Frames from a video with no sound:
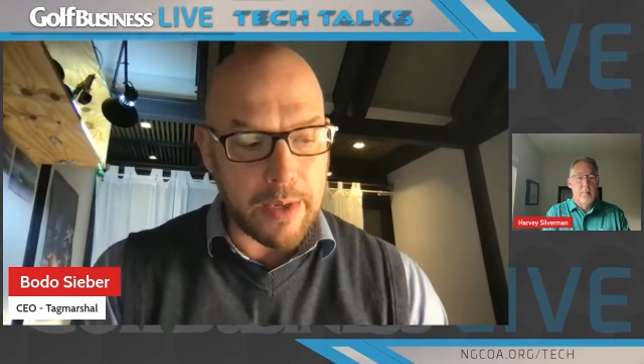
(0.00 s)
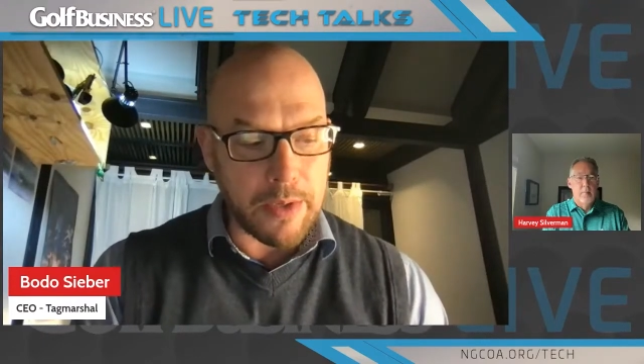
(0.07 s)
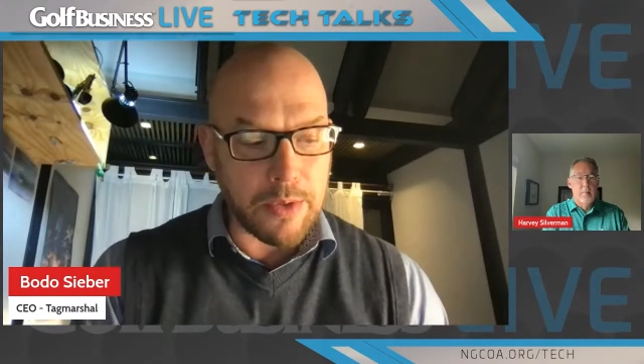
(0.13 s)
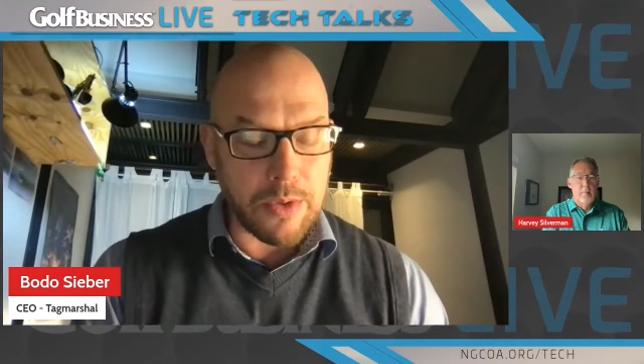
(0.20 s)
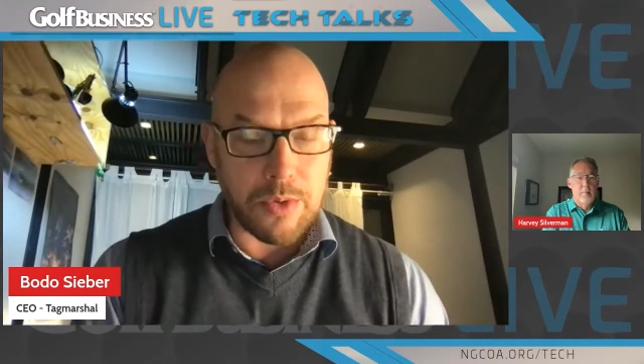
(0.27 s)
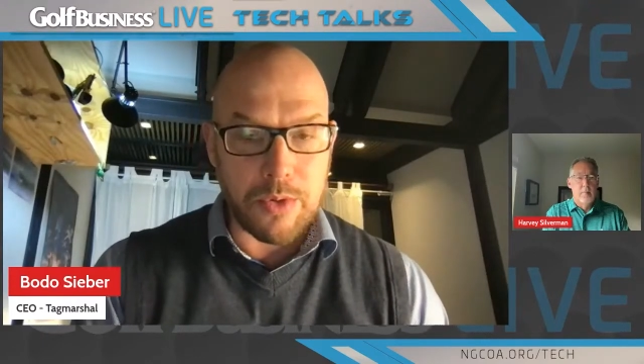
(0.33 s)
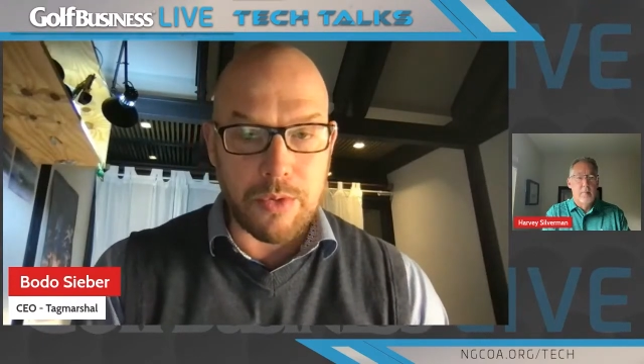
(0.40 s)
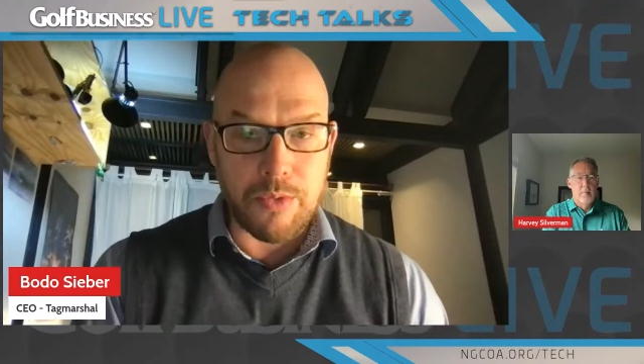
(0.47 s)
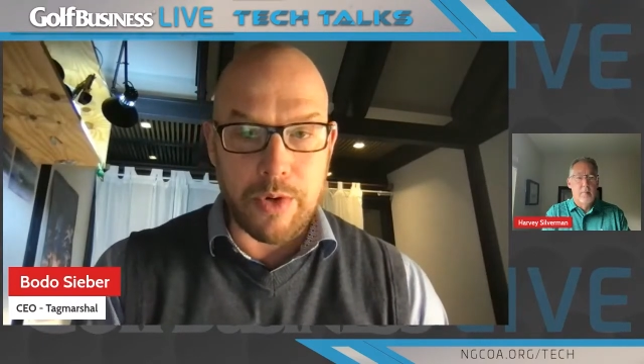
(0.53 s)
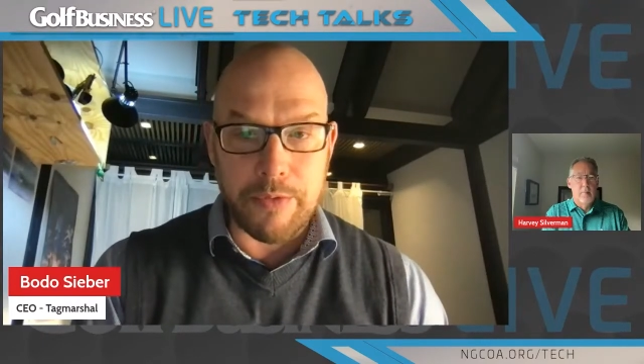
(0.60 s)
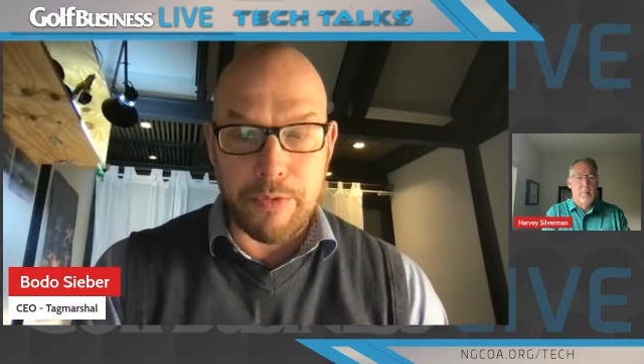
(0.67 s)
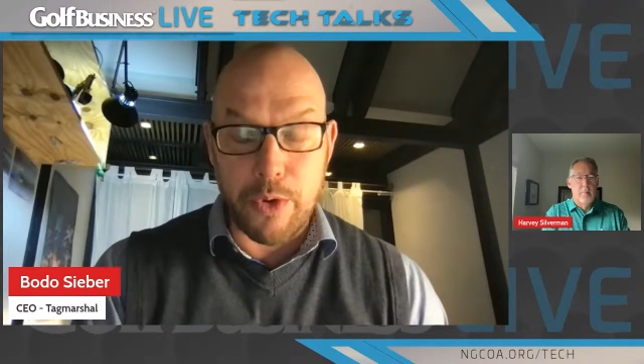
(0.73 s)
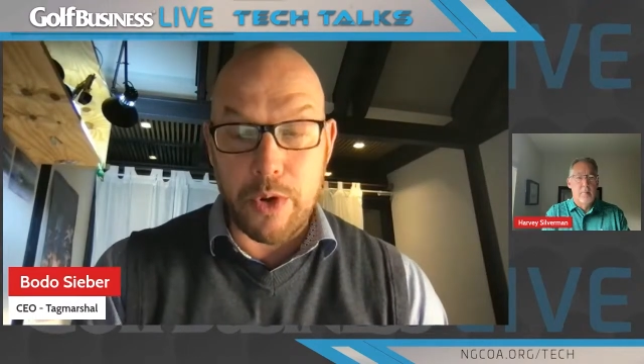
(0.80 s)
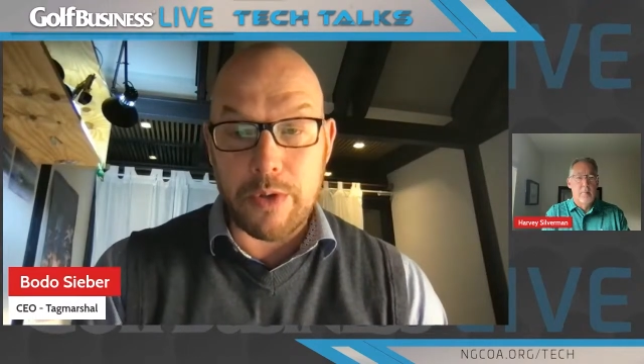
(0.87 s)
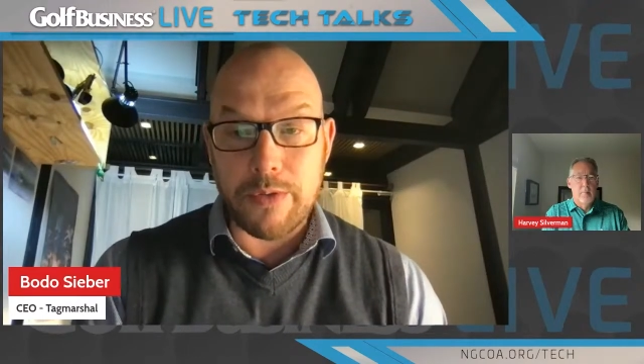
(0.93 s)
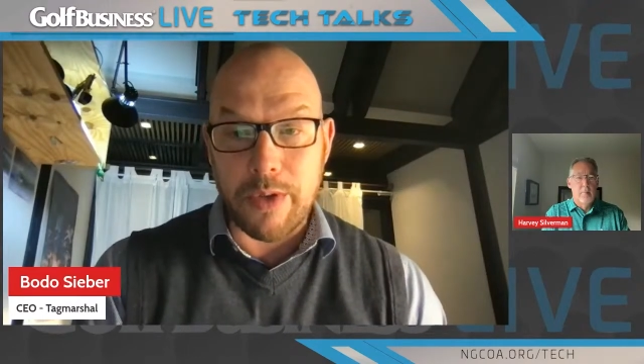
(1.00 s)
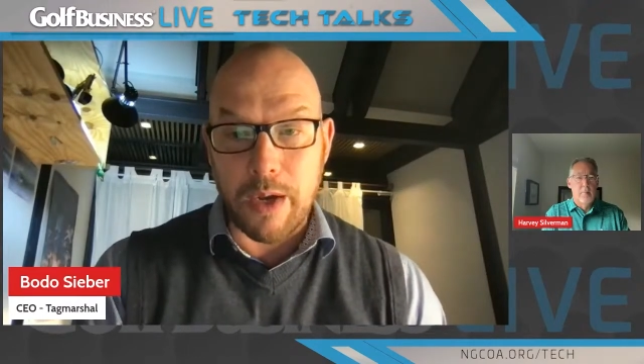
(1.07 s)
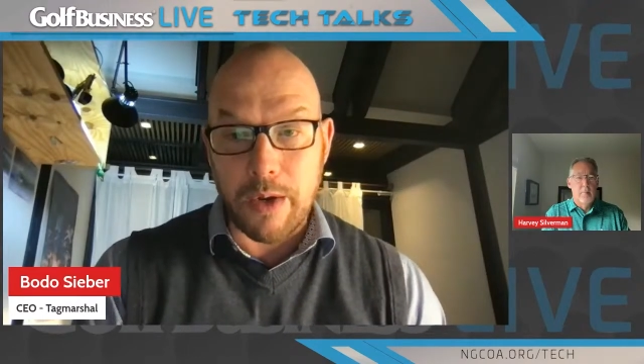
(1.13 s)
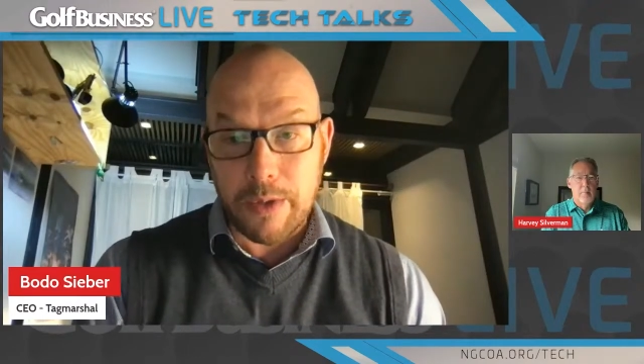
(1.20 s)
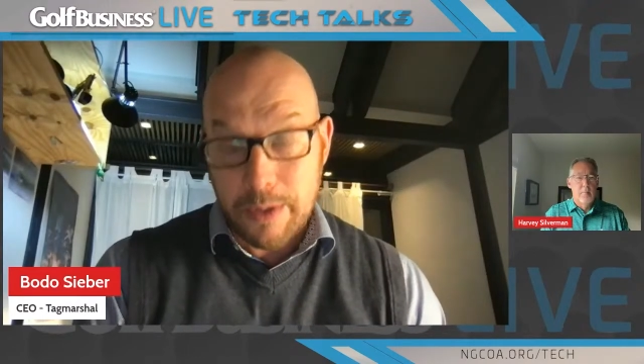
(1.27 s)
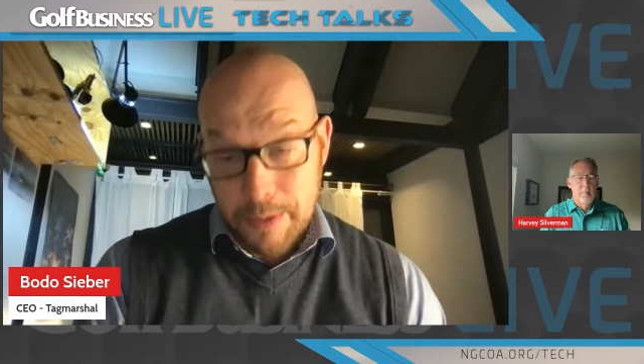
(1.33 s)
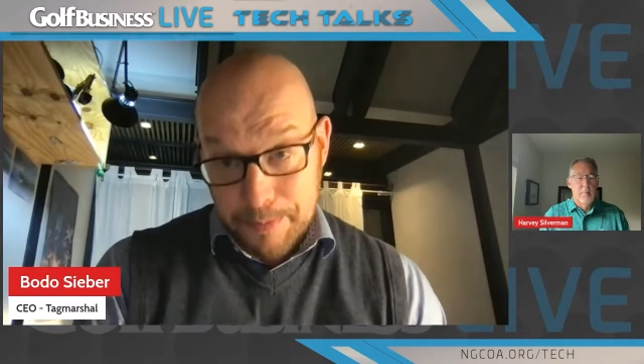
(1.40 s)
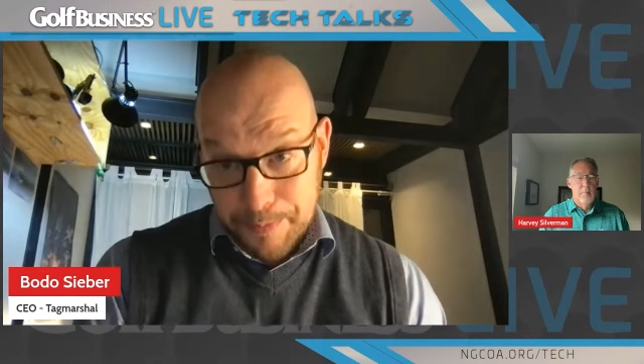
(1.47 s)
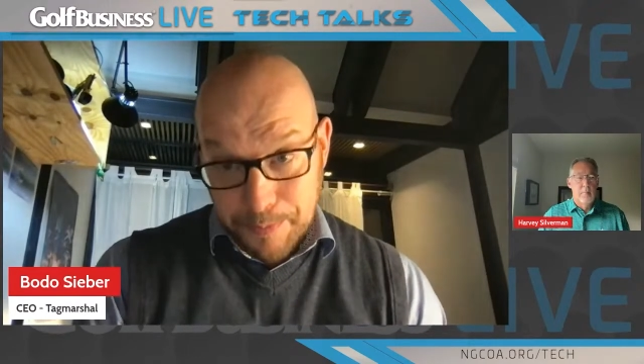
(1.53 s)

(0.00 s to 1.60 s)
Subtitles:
to reverse out,